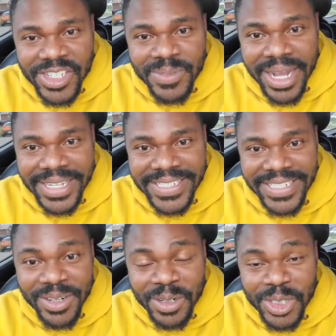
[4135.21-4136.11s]
Even
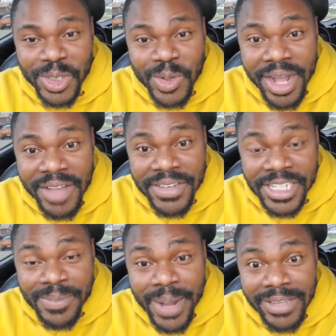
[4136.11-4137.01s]
technology
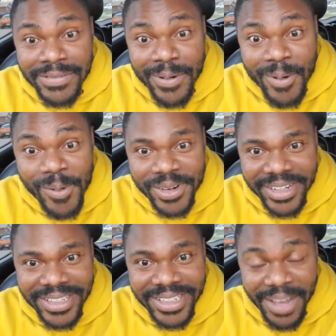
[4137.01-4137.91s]
today is
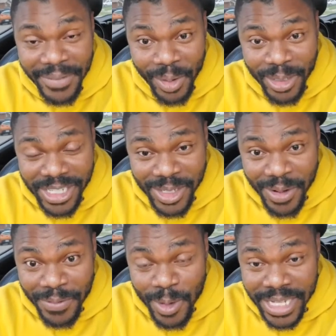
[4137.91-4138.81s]
smart. Don't you have
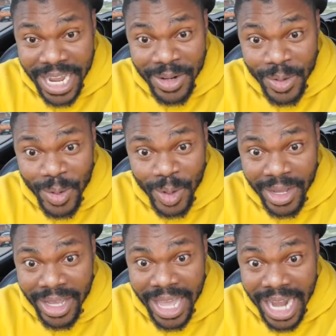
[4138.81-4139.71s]
a smartphone?
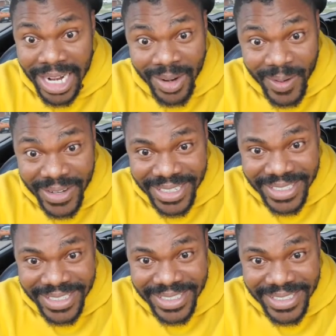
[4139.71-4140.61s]
Have you noticed
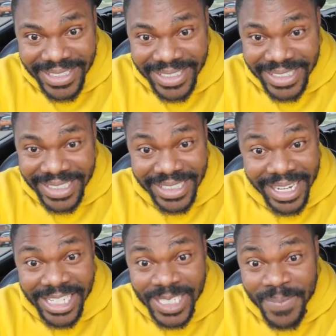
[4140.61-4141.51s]
your phones are no
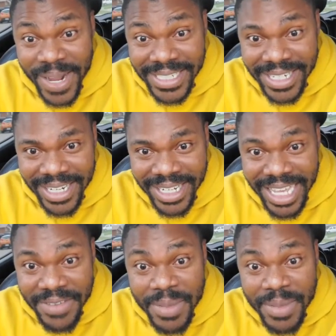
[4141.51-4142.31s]
longer analog?